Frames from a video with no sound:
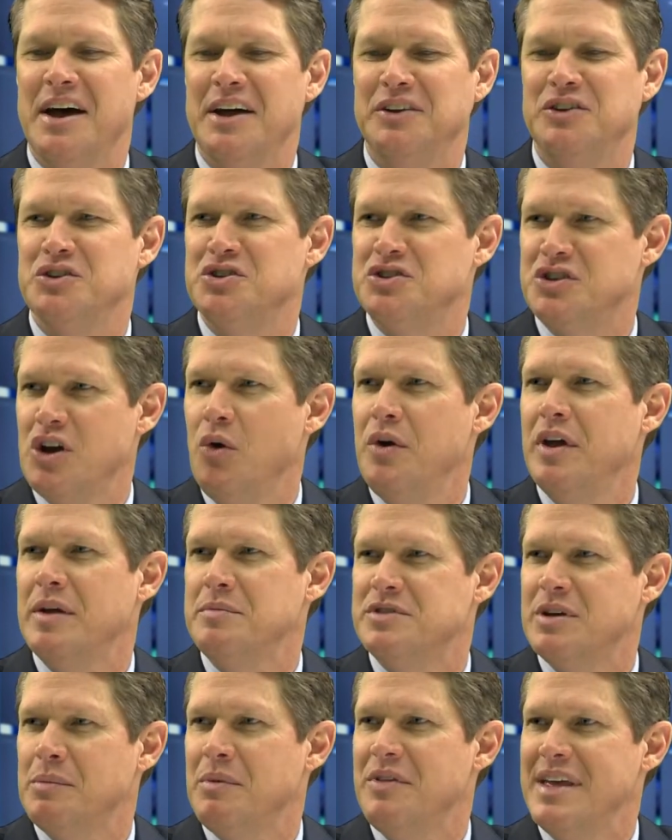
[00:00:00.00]
To show him
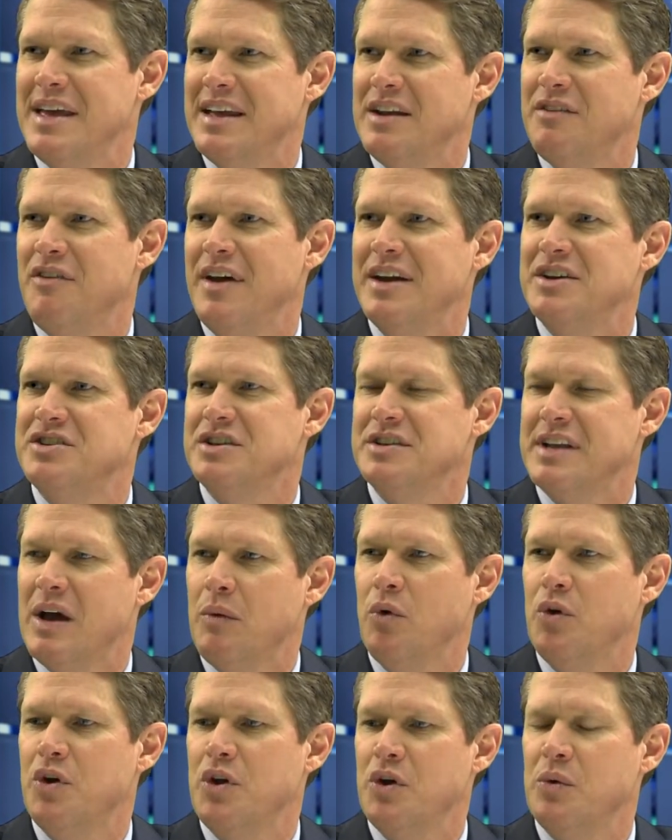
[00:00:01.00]
some of the innovation that
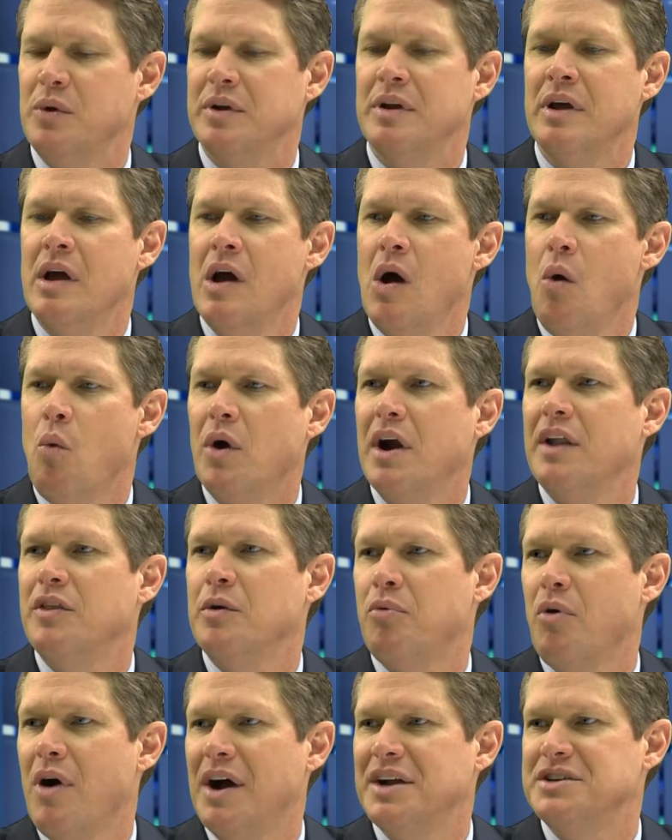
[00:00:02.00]
we're doing. One of the
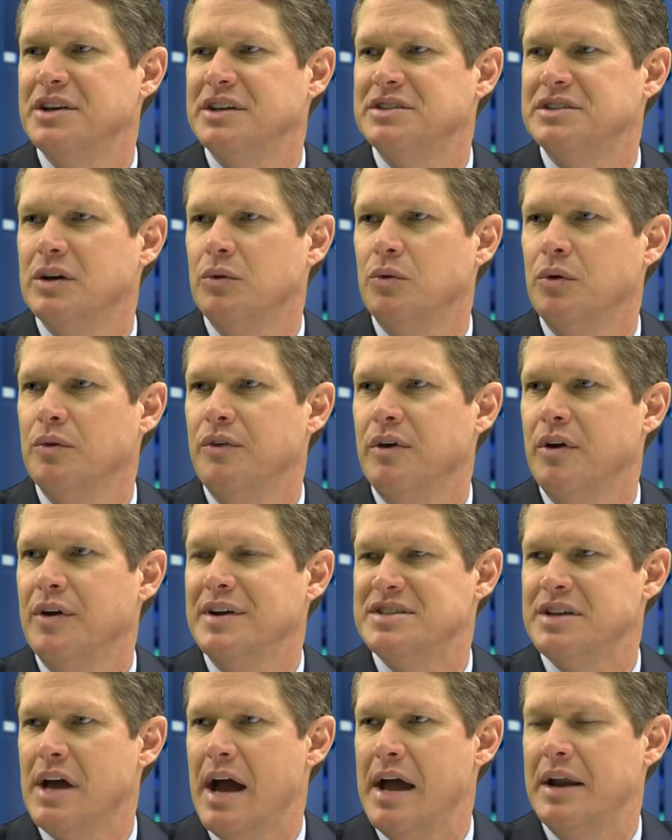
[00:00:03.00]
projects that we're very
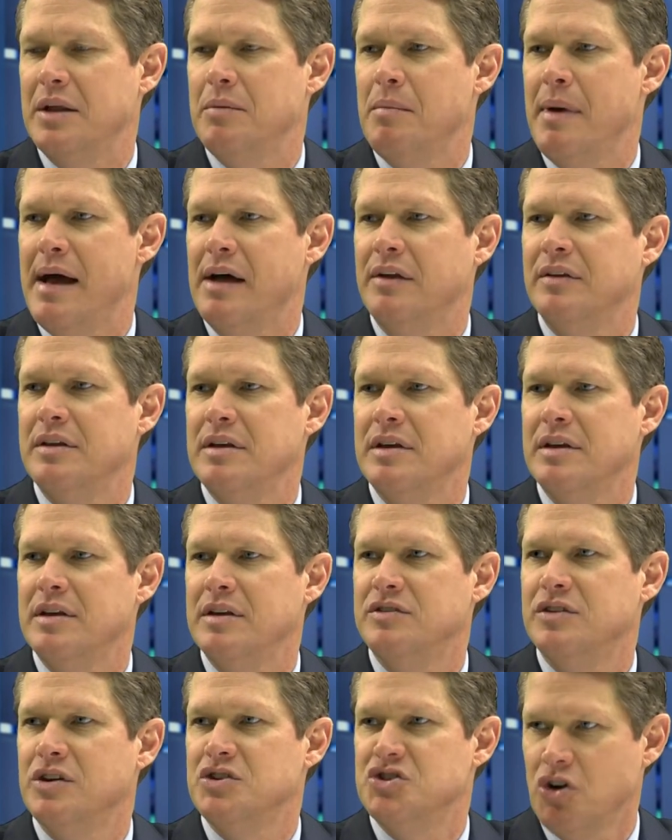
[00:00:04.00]
excited about
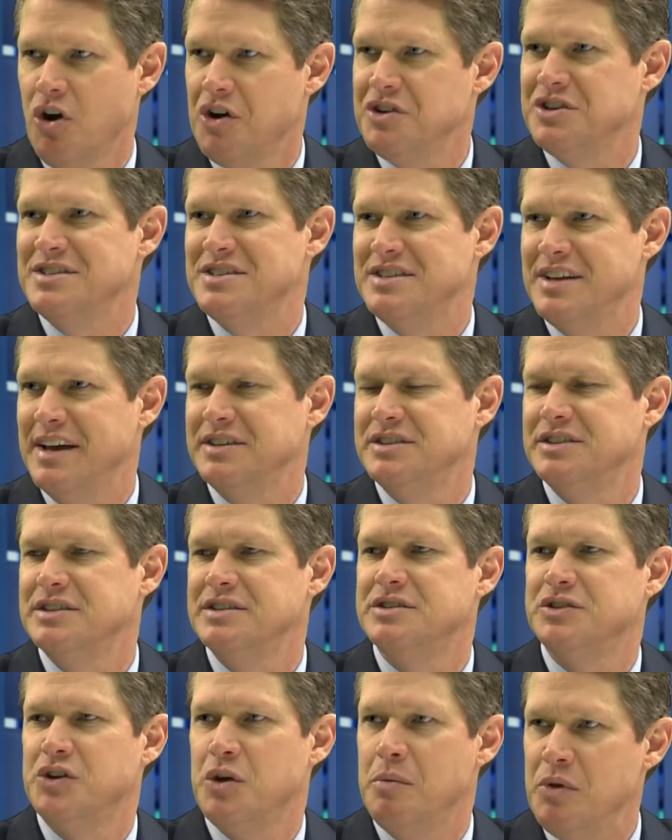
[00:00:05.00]
is charging
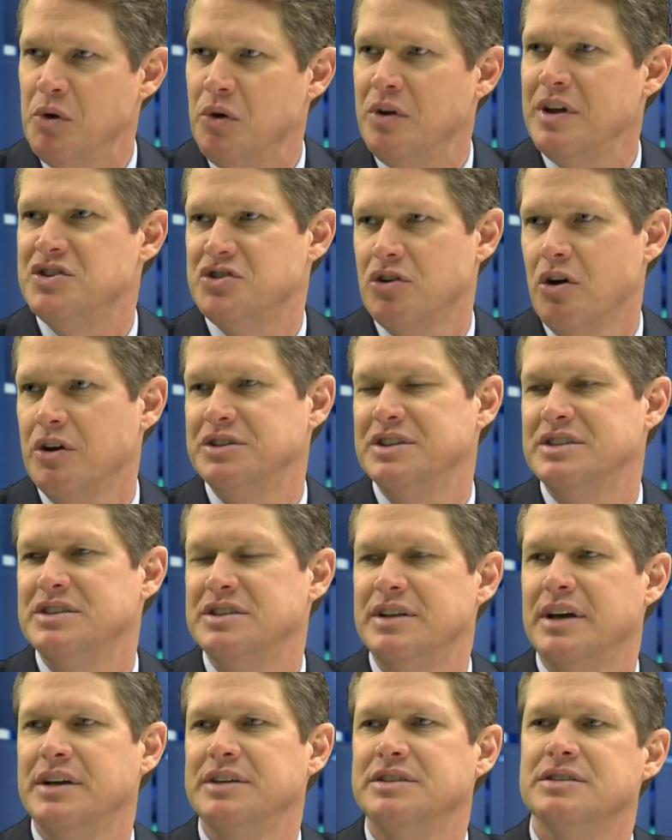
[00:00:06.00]
stations, community charging
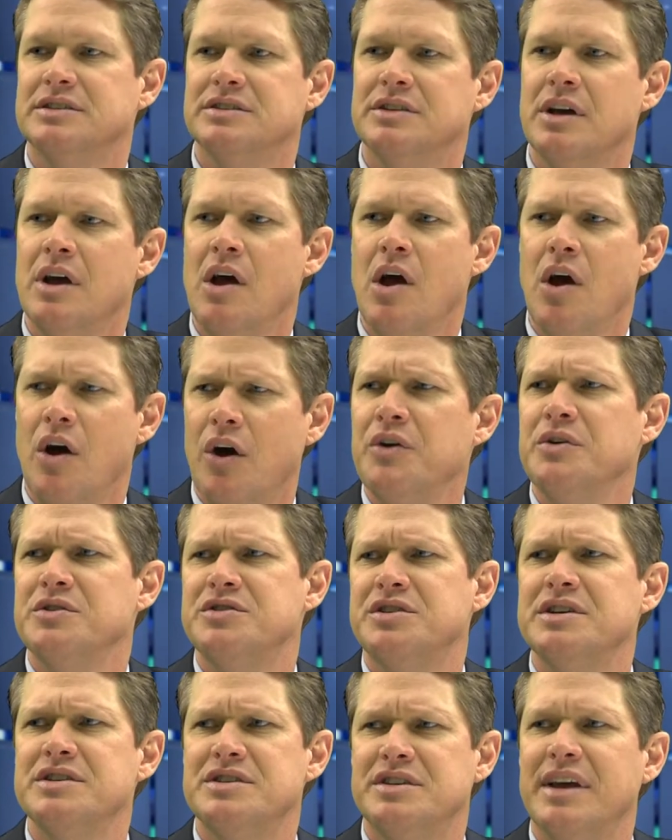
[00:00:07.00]
stations.
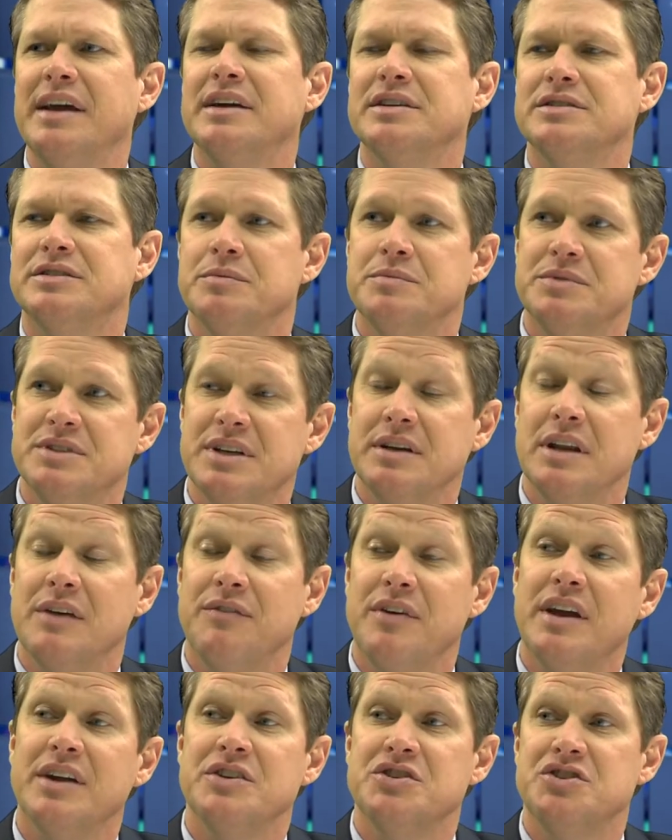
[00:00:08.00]
OUC has taken some
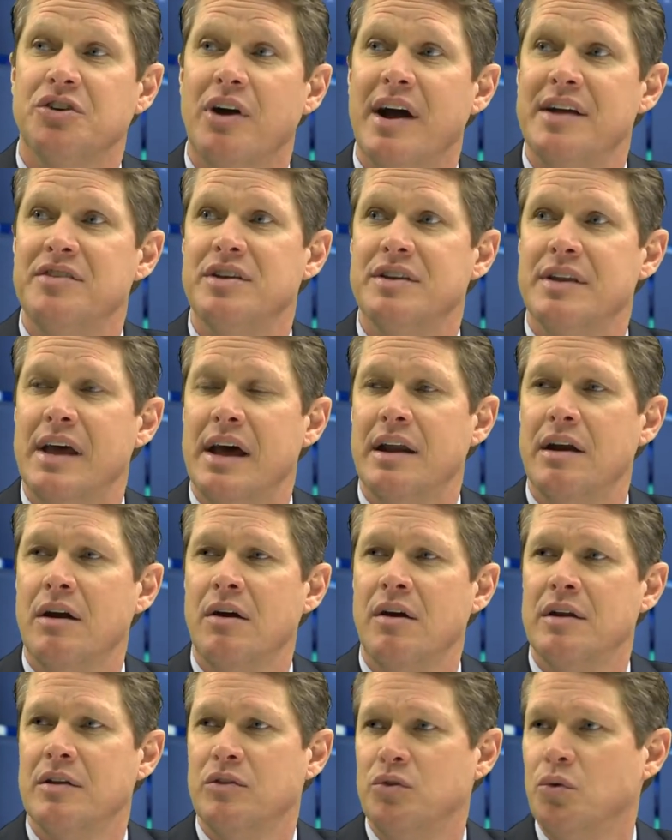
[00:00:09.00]
significant strides in that
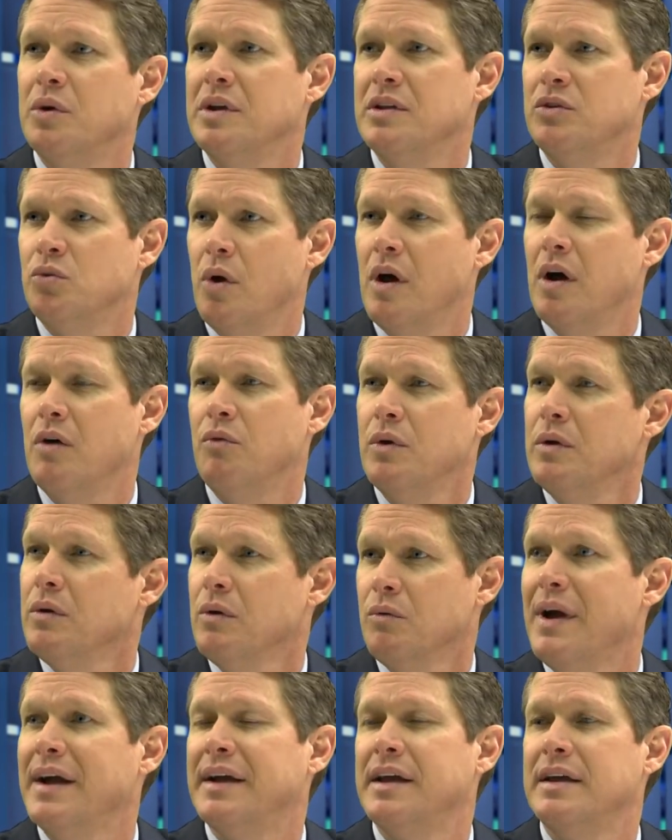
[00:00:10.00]
area. In 2012, we were
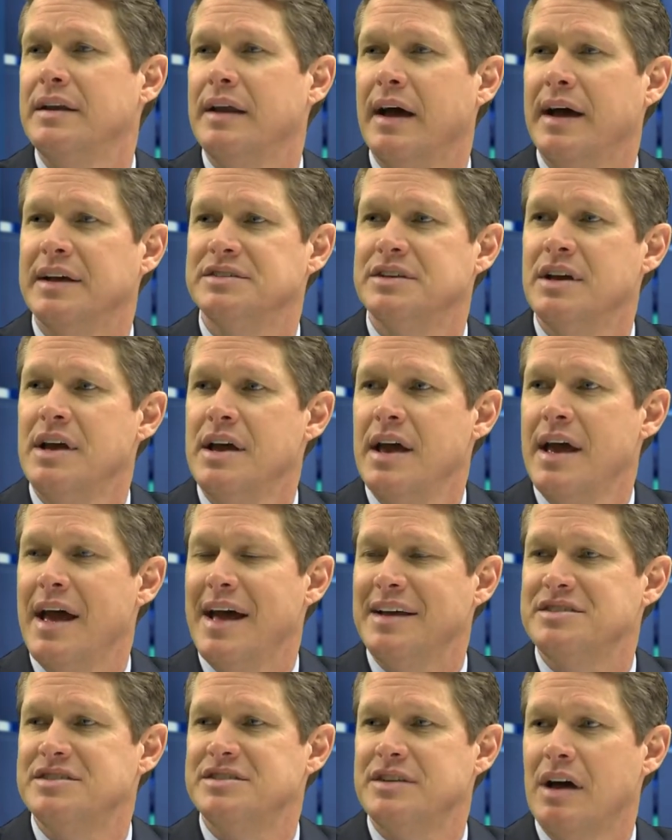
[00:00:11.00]
recognized
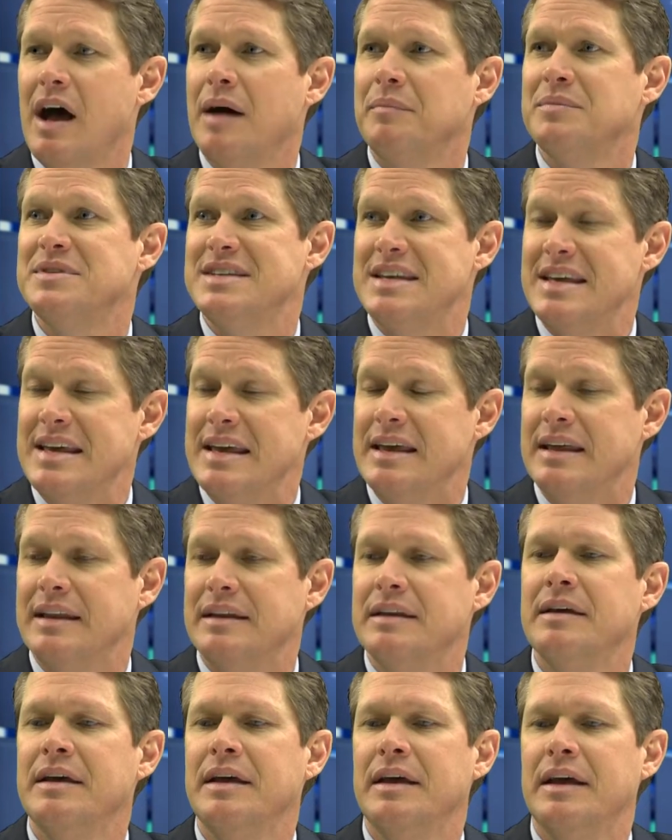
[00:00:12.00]
as top
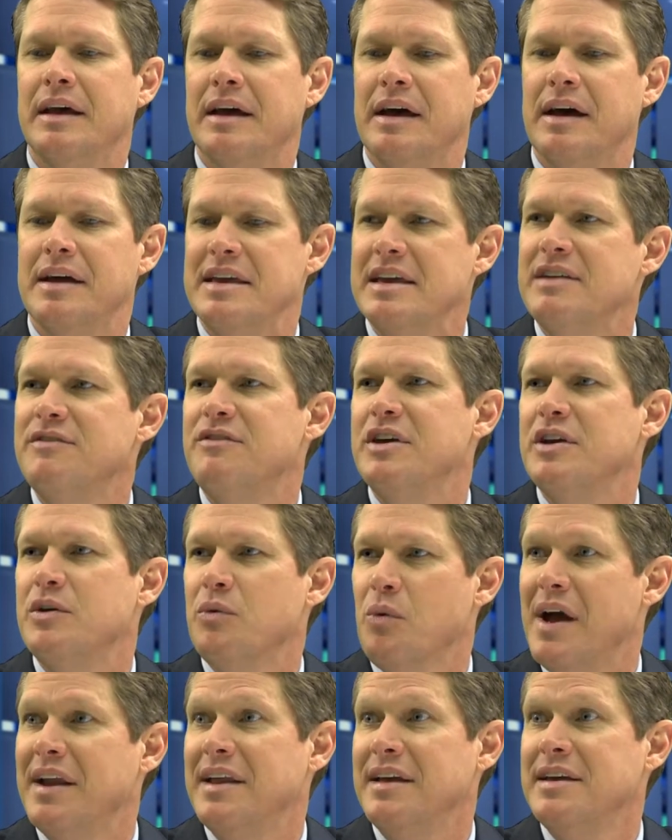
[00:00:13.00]
10
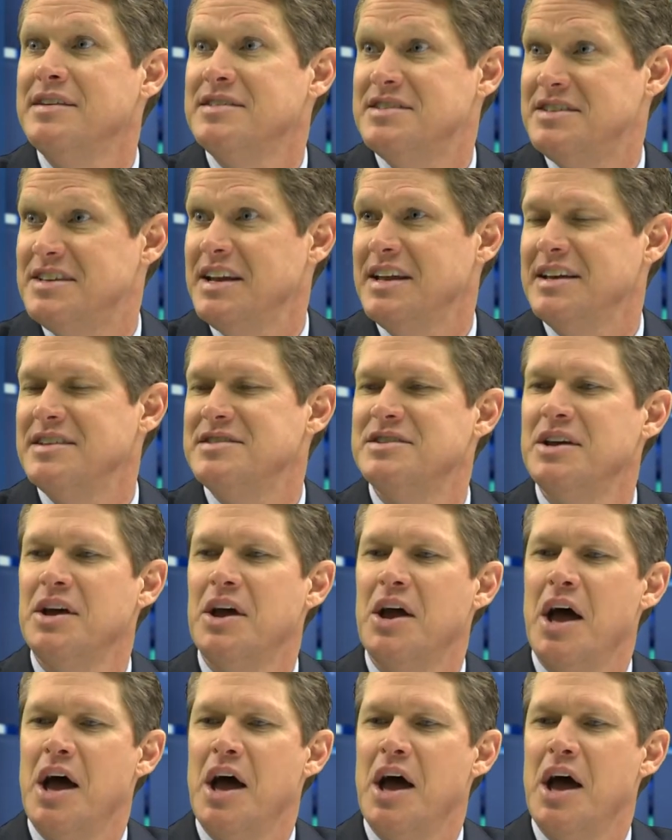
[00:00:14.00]
EV-ready cities.